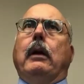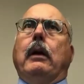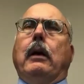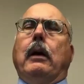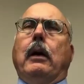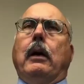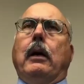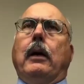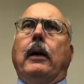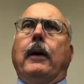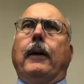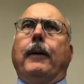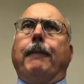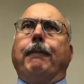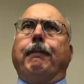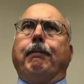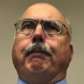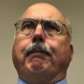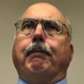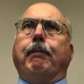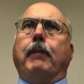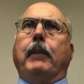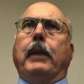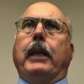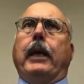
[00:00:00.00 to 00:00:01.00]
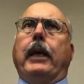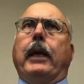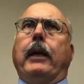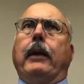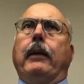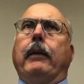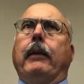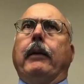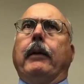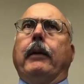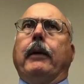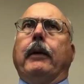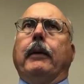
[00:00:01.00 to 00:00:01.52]
uh,
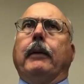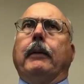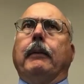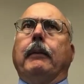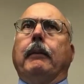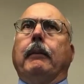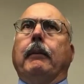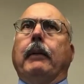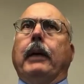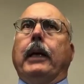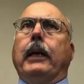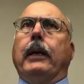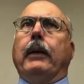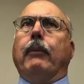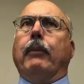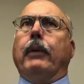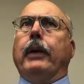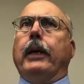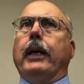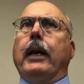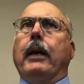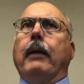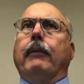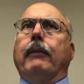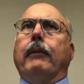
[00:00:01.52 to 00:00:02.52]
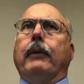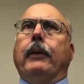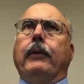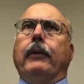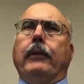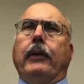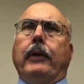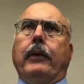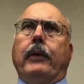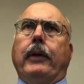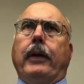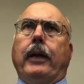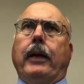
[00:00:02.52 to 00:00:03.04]
and uh, and then we have these
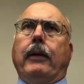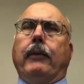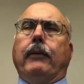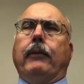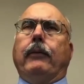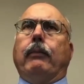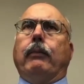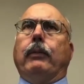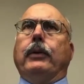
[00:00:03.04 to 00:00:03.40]
E T Fs,